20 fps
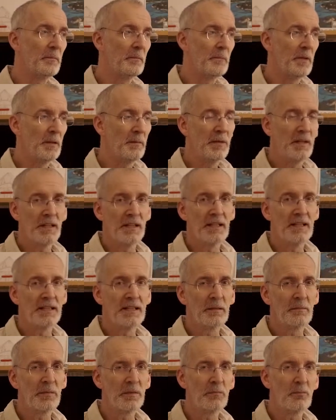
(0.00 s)
maybe a
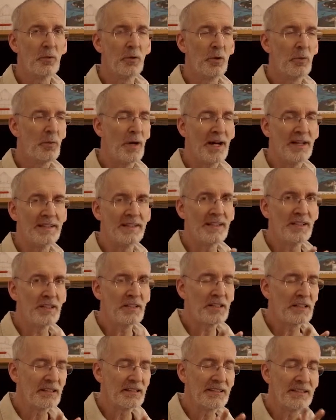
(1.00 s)
little bit more
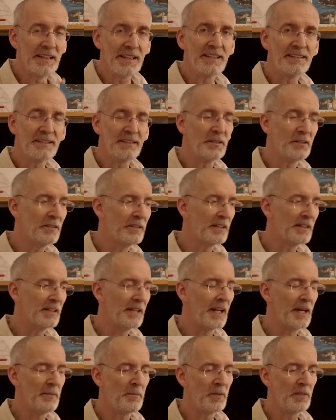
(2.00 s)
wide-angle lens on the
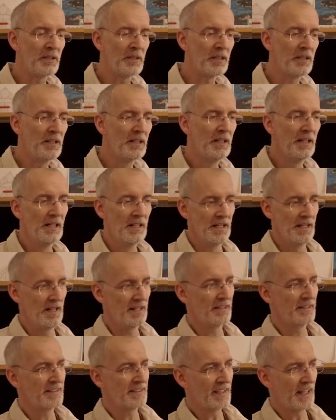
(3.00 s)
camera,
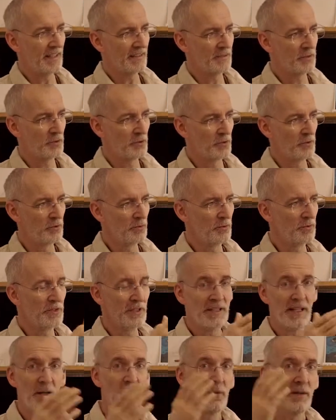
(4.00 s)
and I start to shoot,
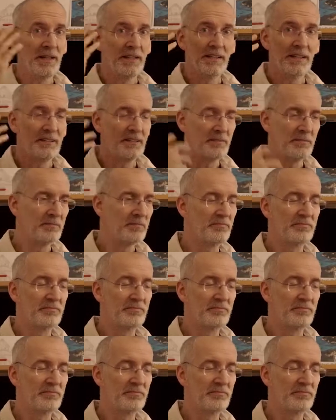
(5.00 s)
and I waited